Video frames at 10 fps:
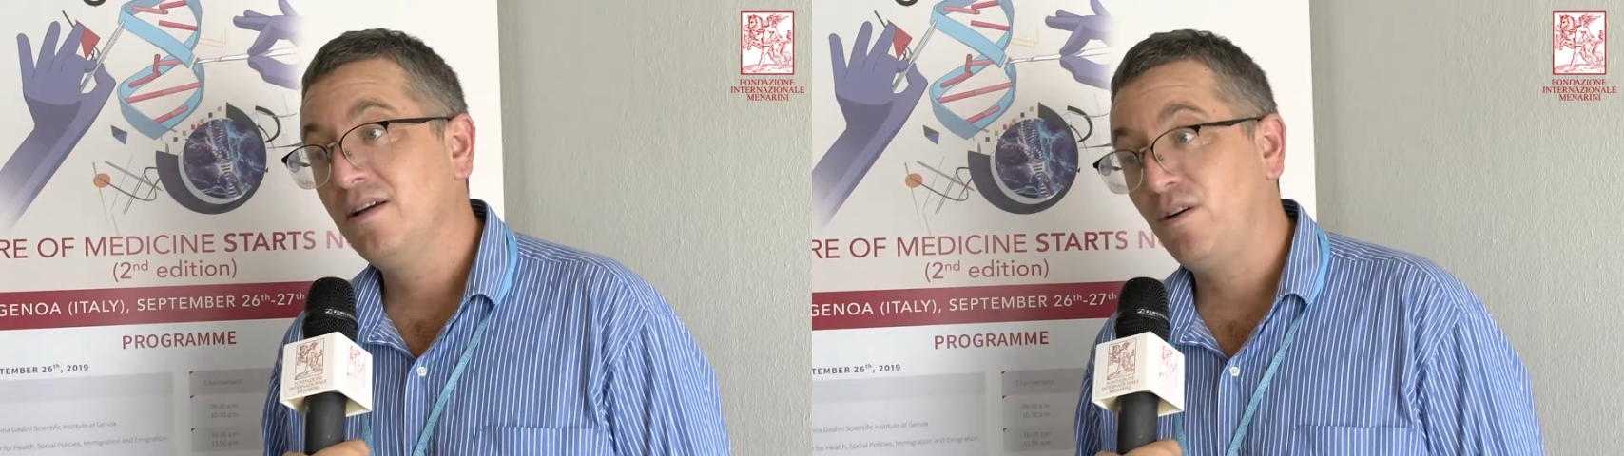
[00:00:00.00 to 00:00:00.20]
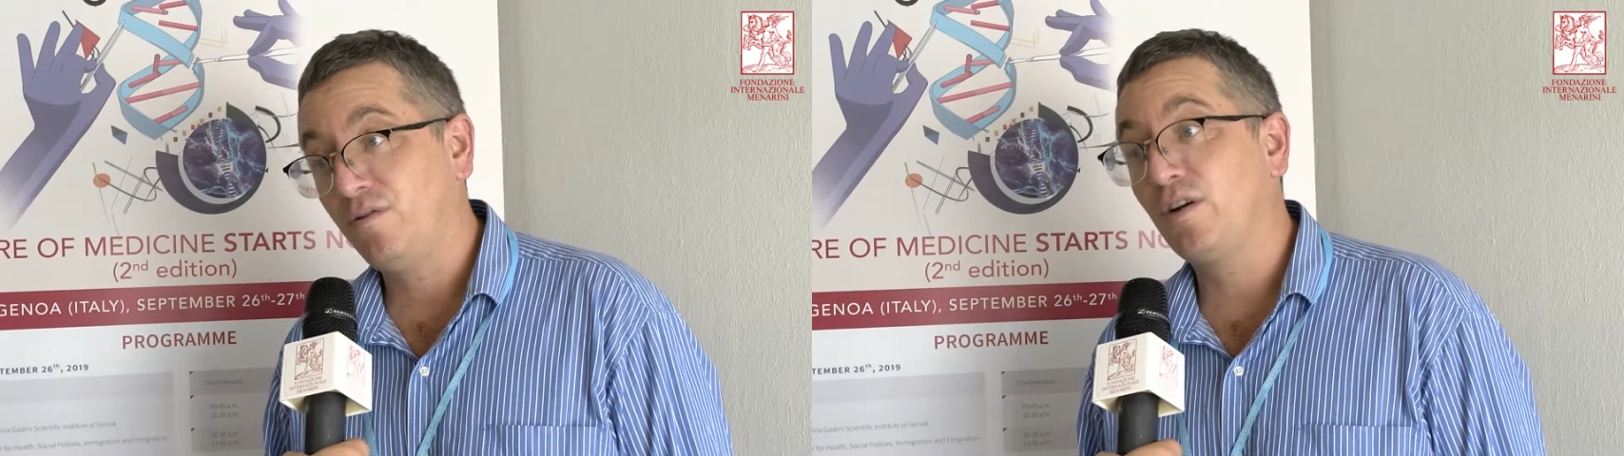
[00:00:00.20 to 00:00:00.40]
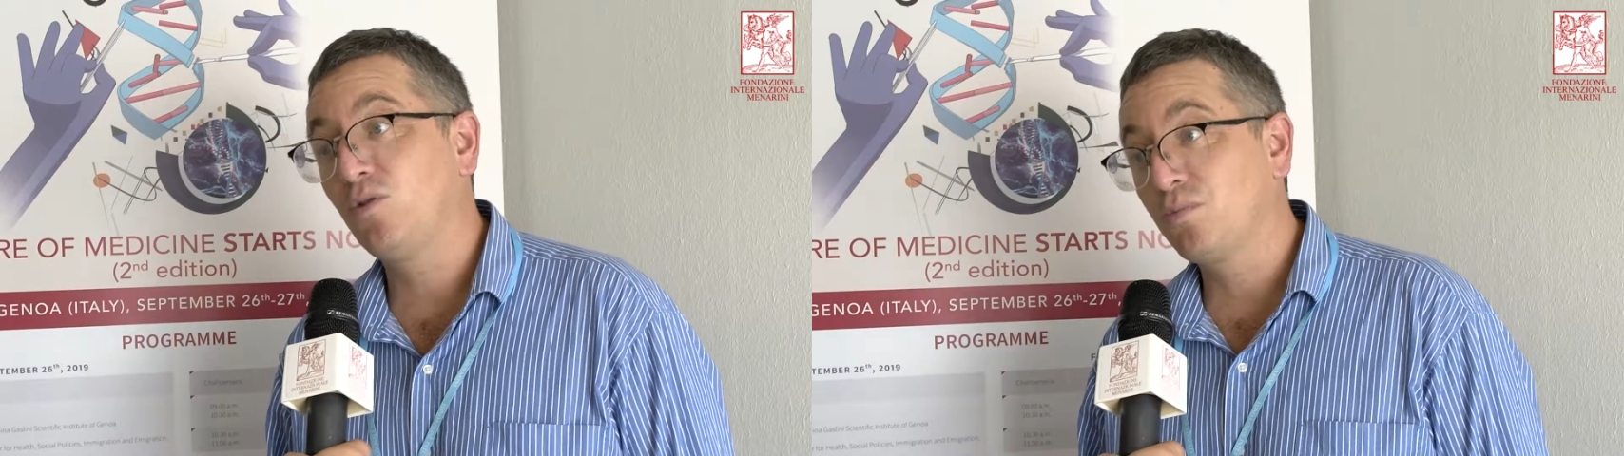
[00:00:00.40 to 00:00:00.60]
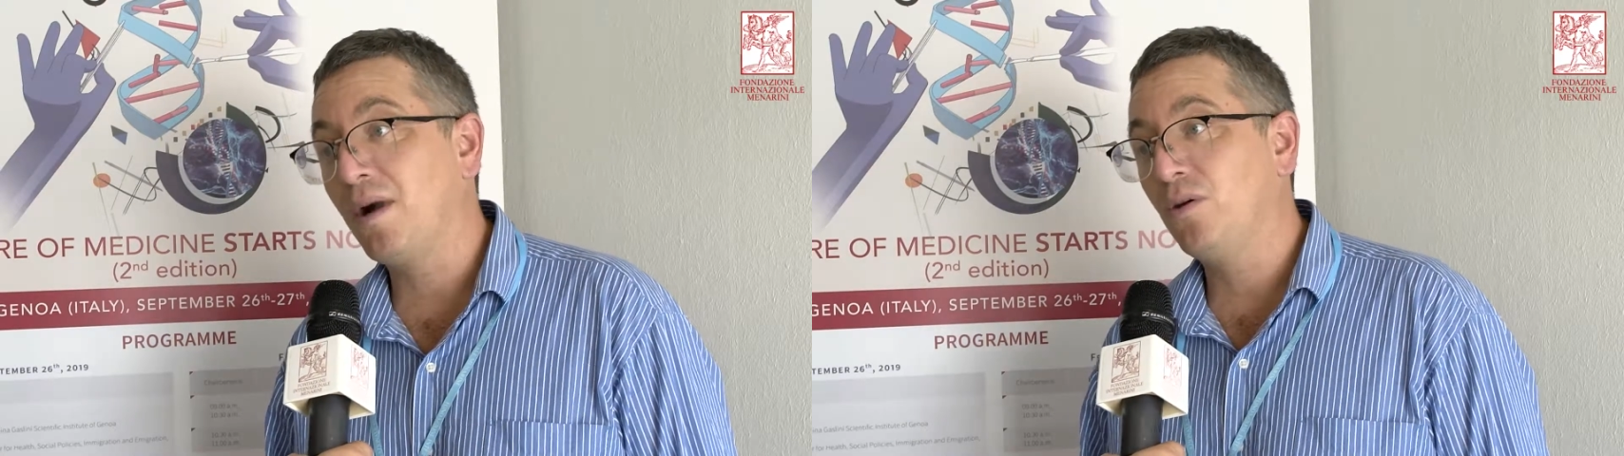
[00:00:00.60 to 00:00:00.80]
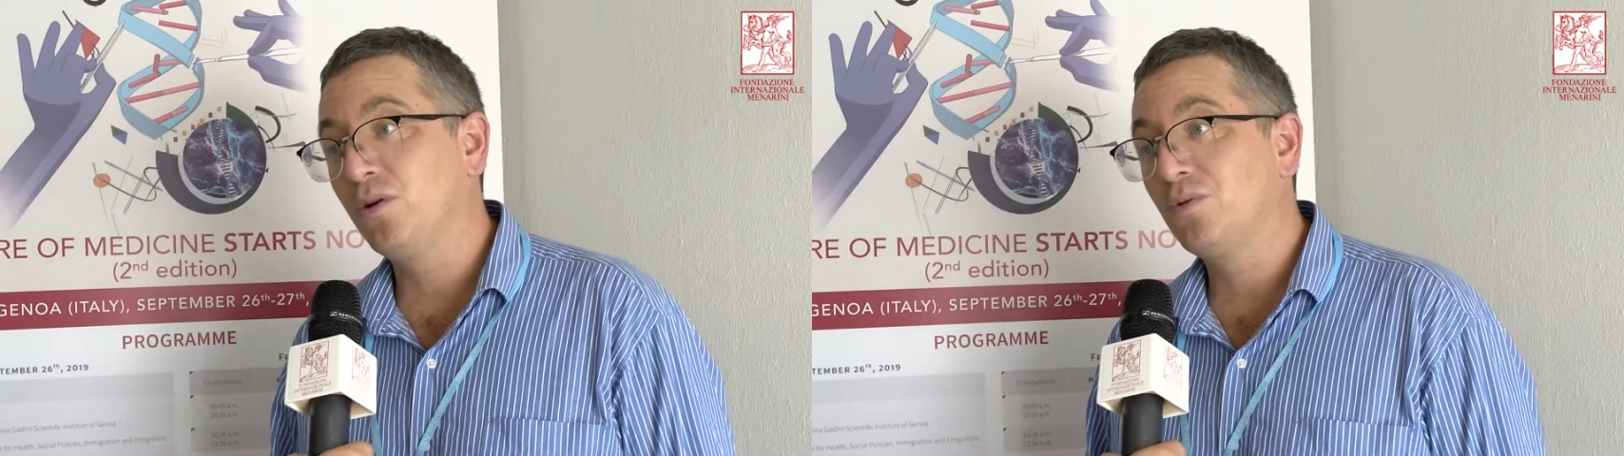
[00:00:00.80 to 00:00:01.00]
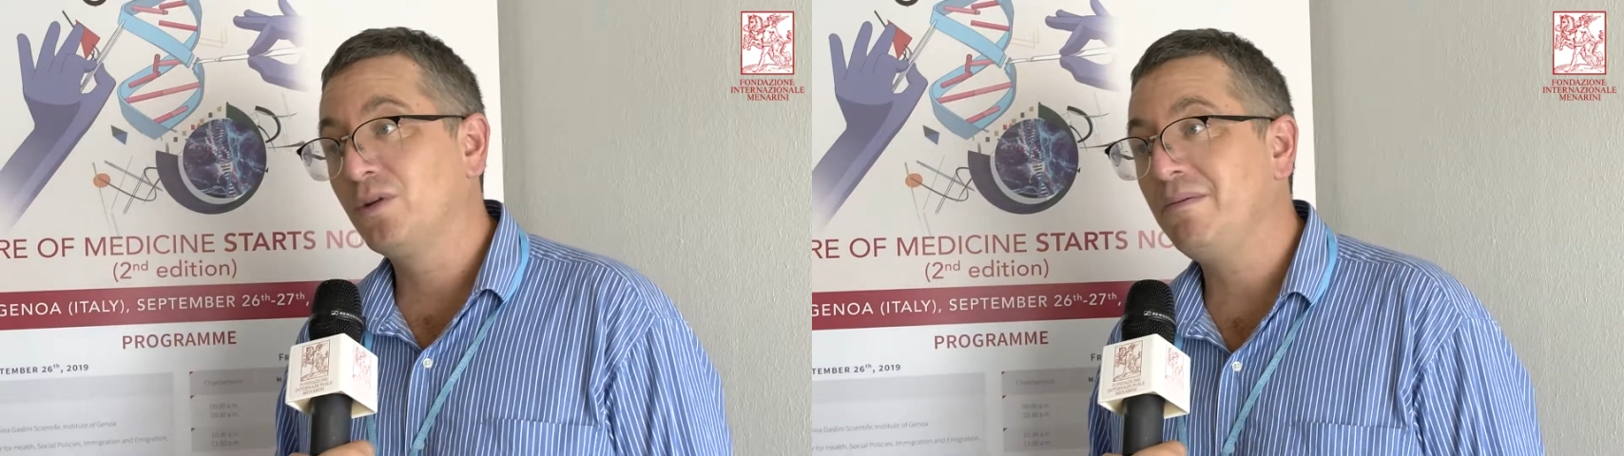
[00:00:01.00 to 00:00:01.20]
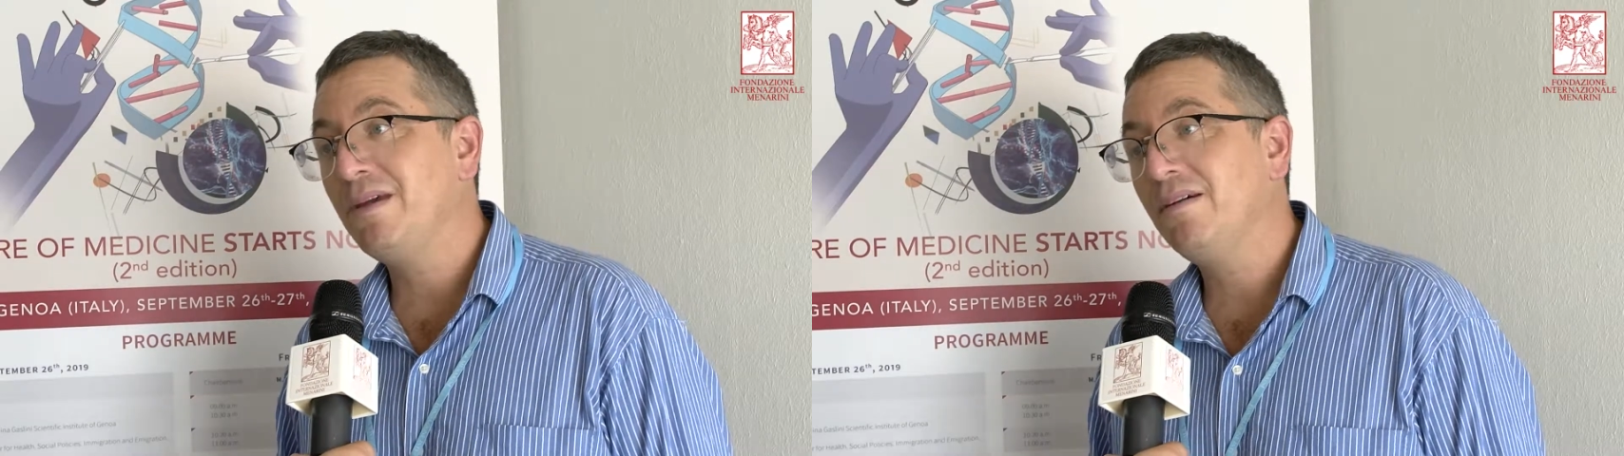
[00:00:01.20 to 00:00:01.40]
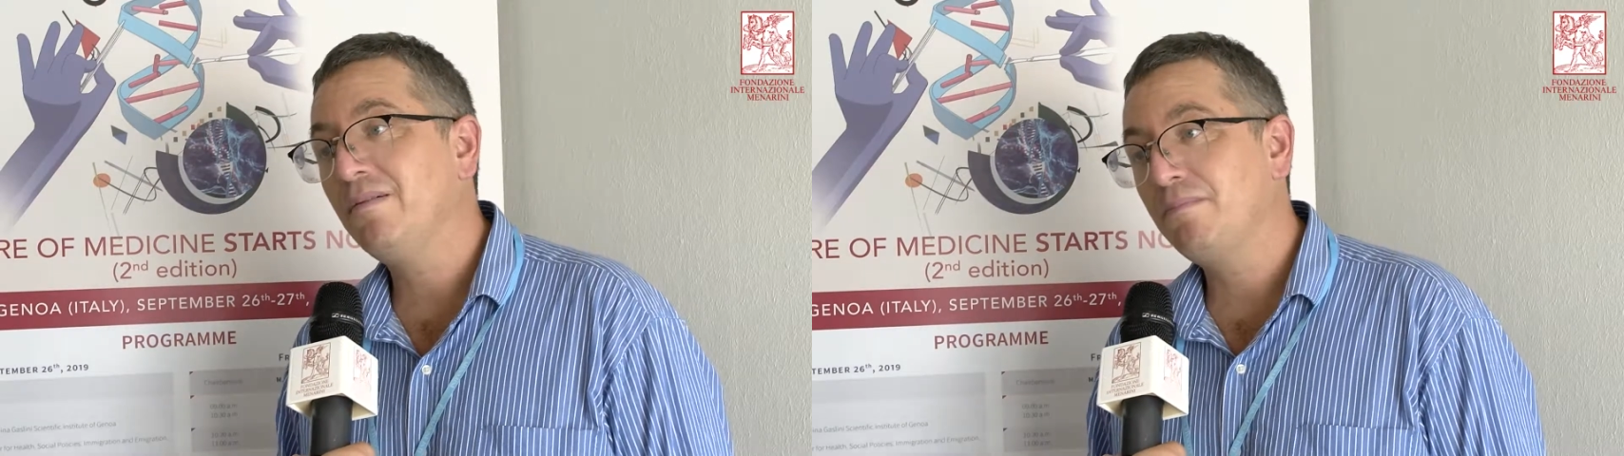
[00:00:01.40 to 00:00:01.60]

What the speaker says: of acute myeloid leukemia.